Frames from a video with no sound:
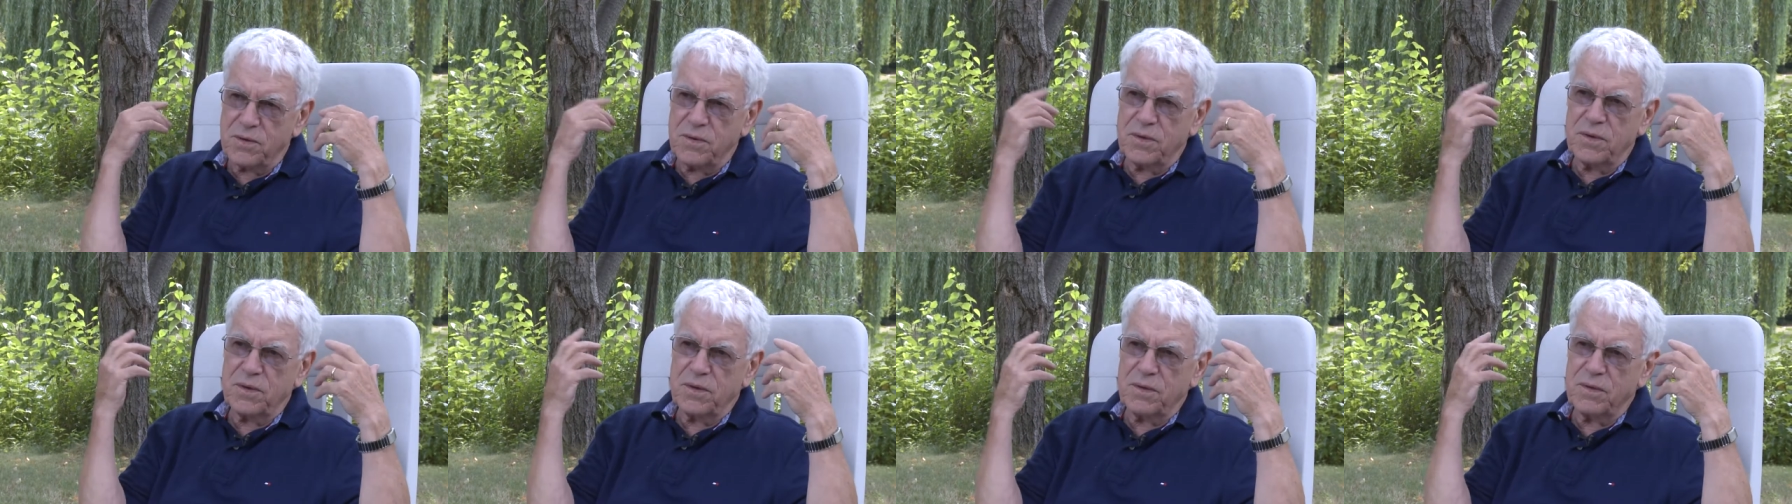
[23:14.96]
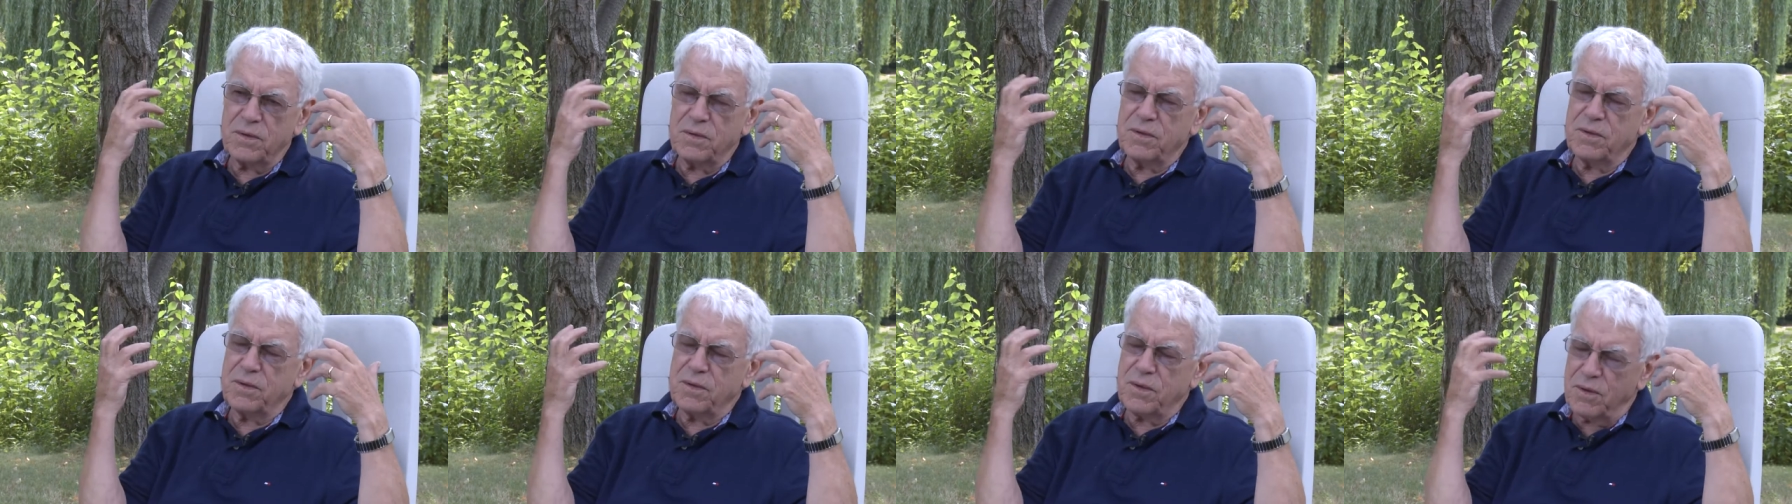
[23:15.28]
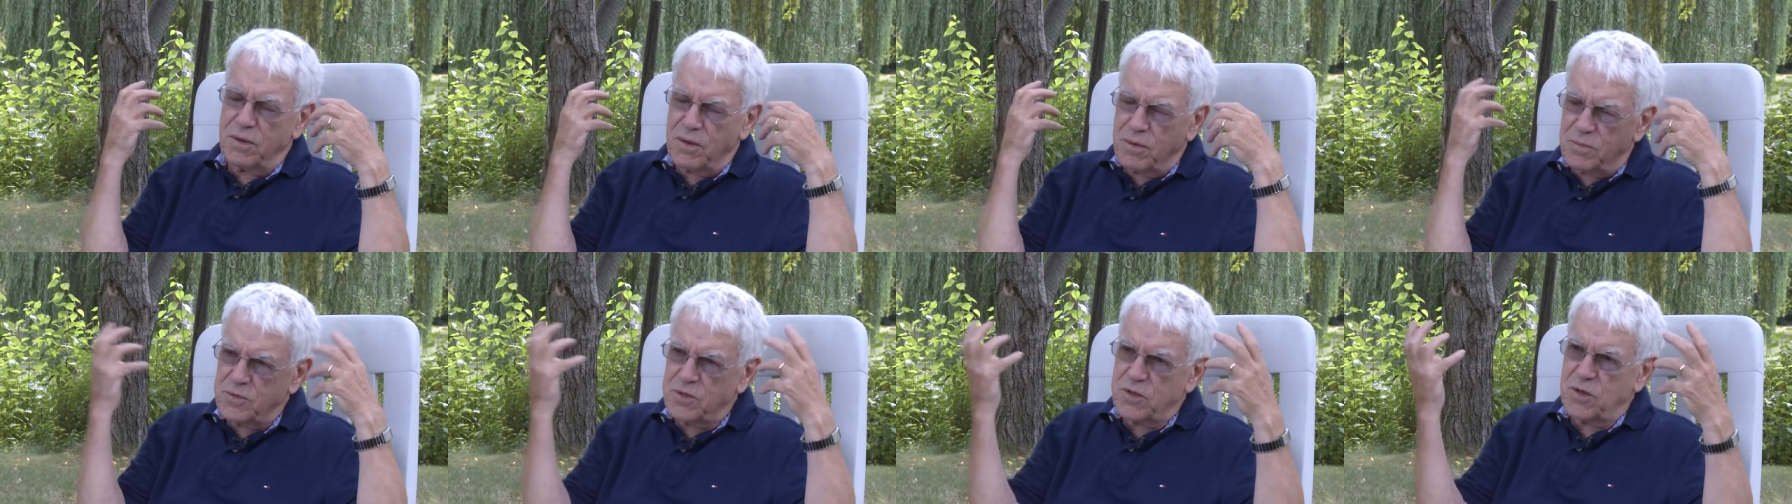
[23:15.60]

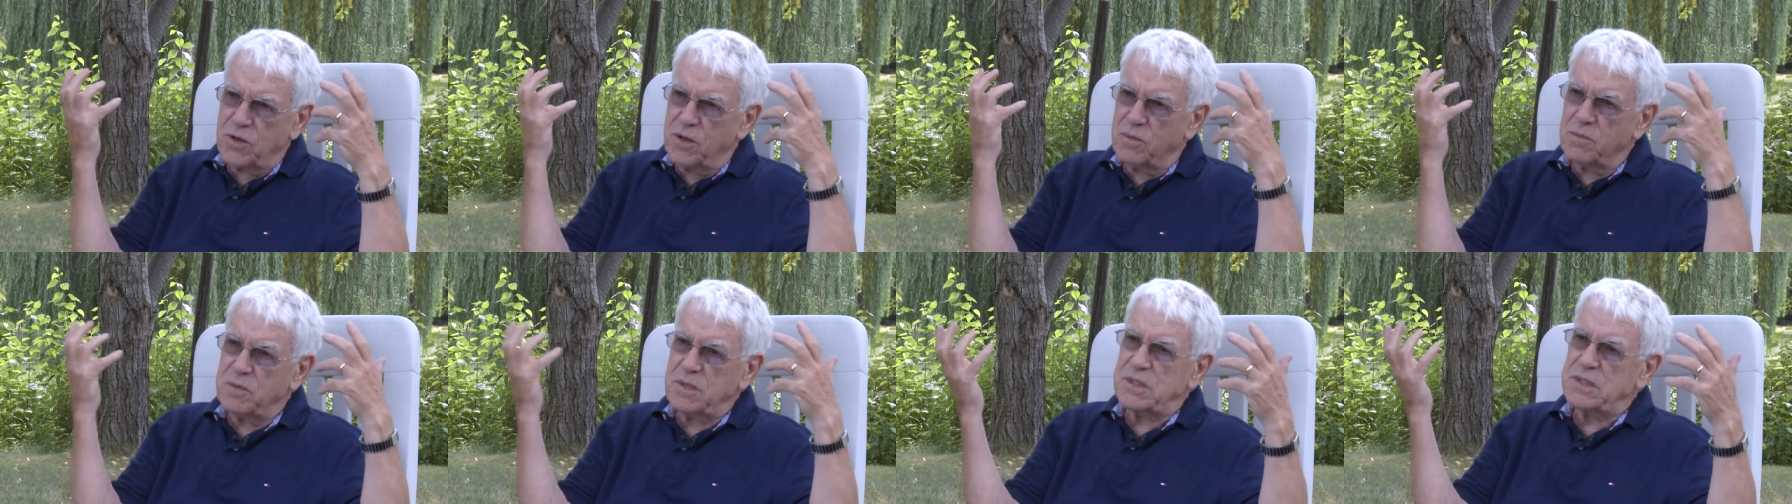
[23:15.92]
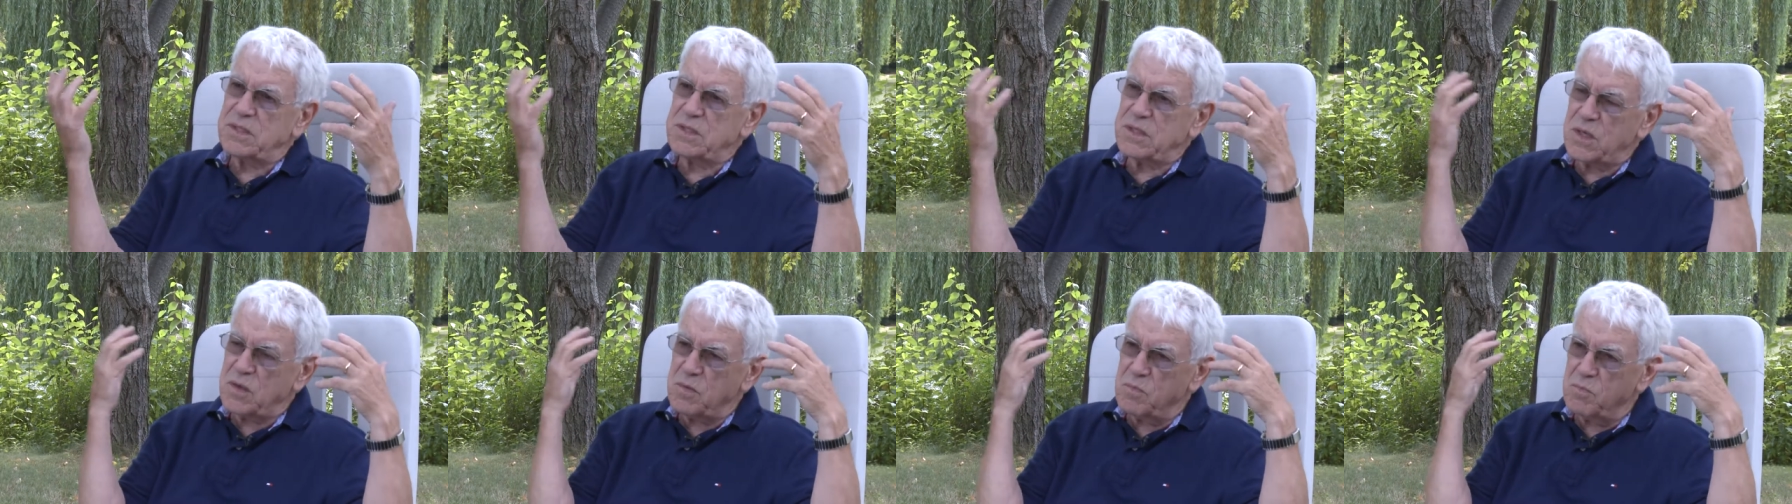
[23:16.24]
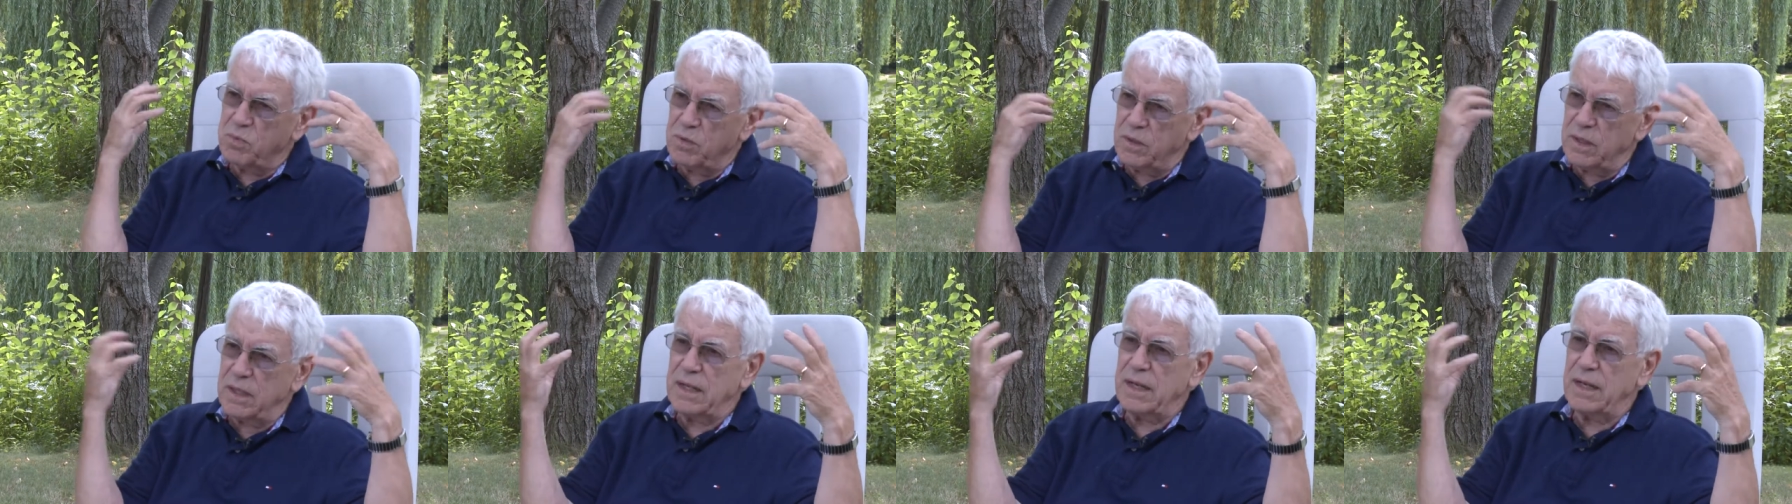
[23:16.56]
Aamjiwnaang is
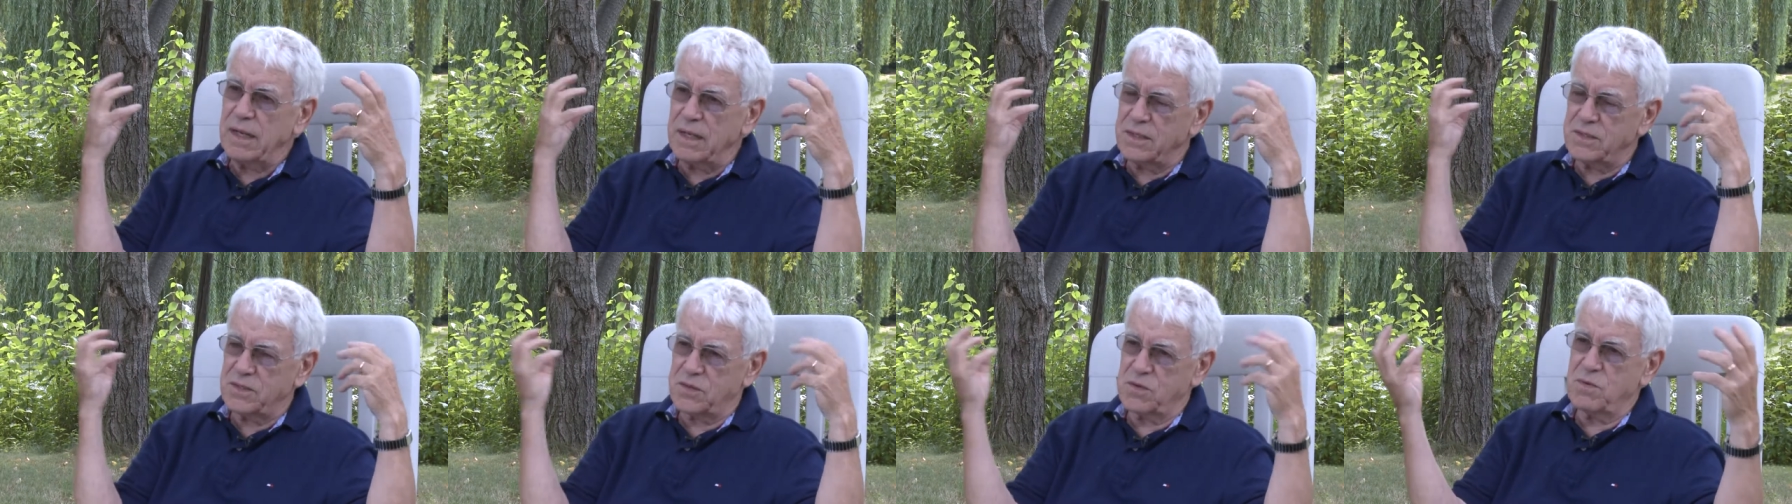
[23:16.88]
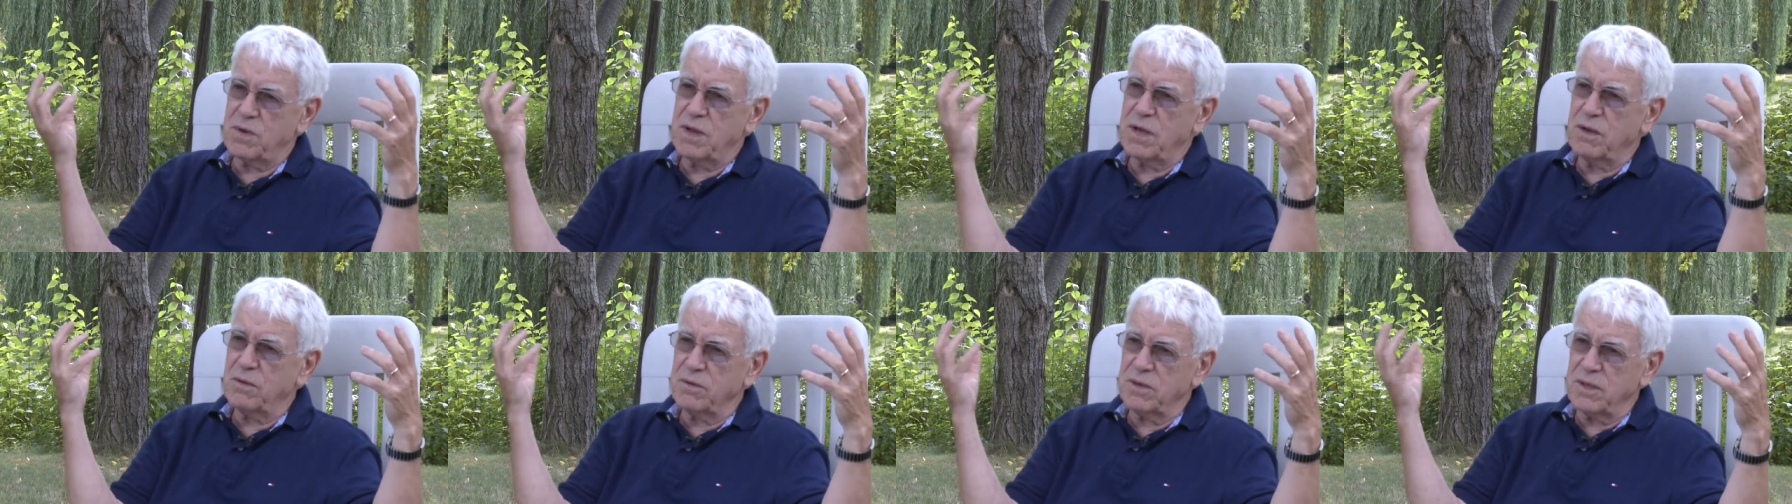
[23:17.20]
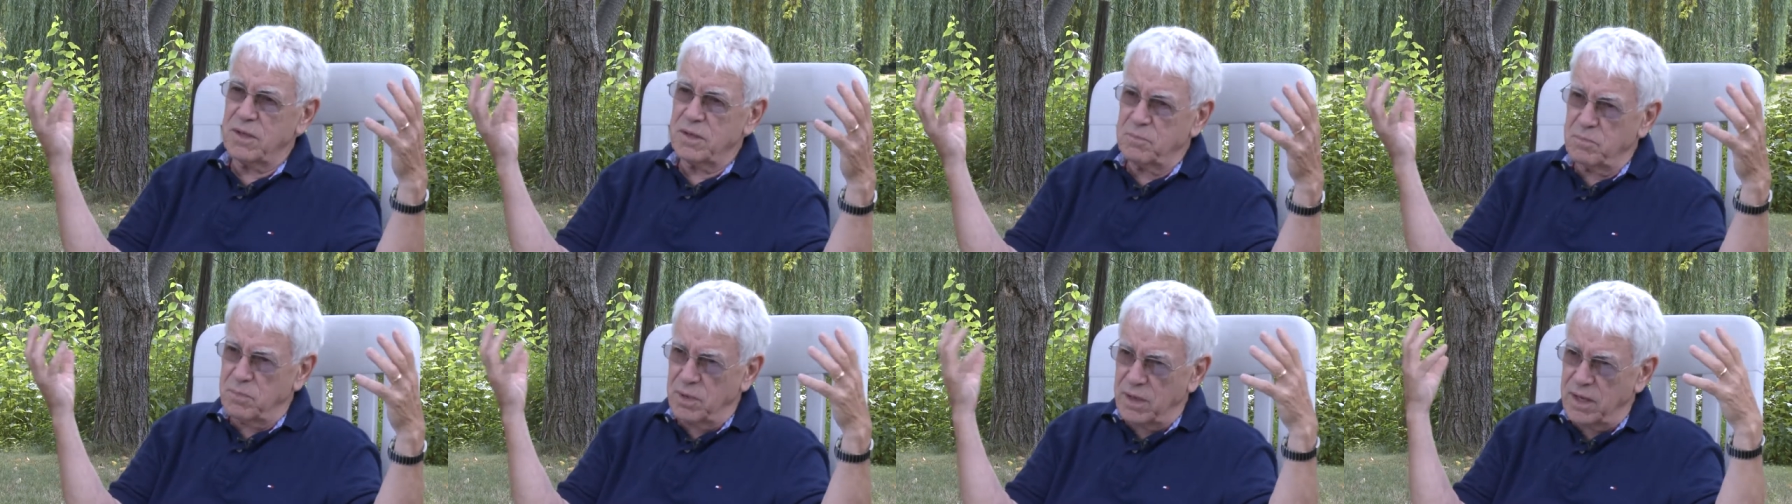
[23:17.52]
completely
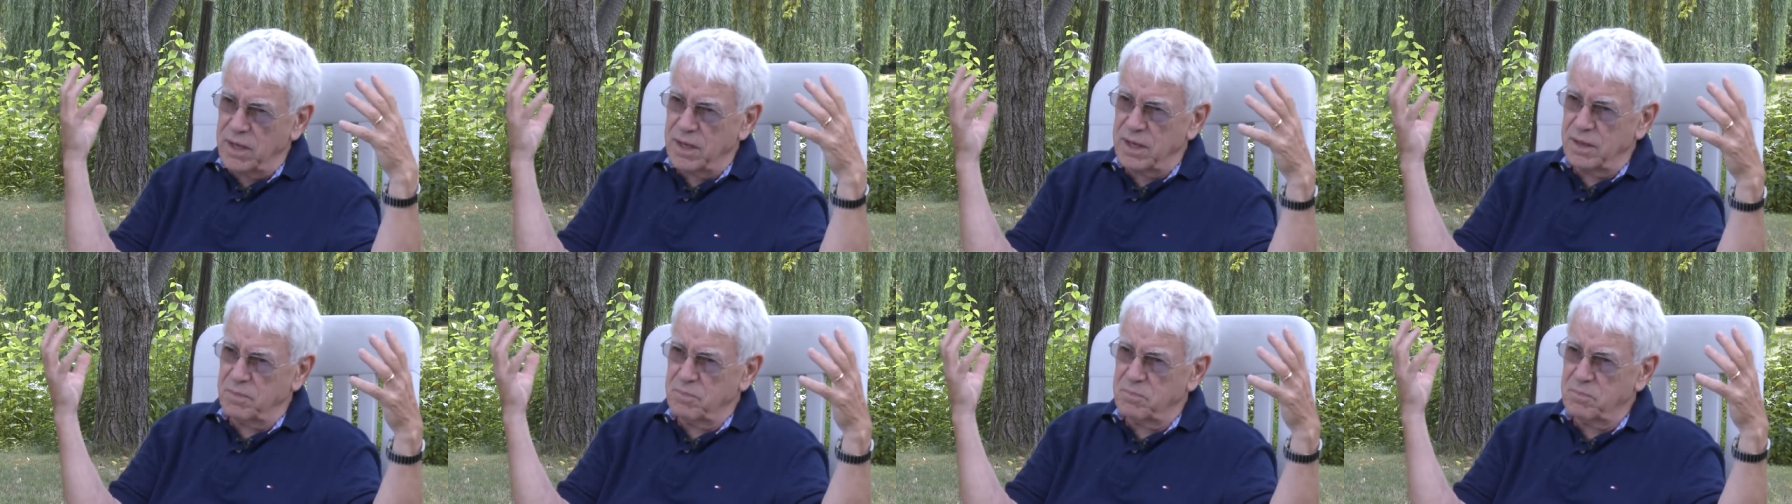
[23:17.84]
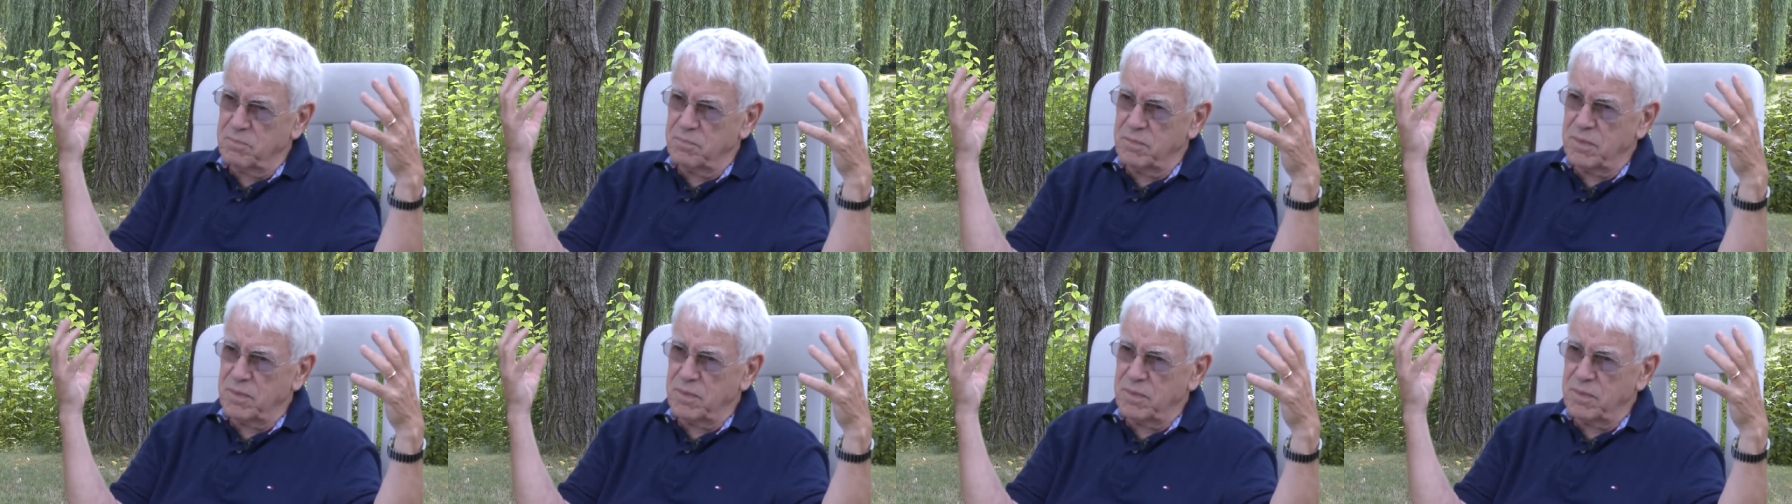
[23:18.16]
surrounded by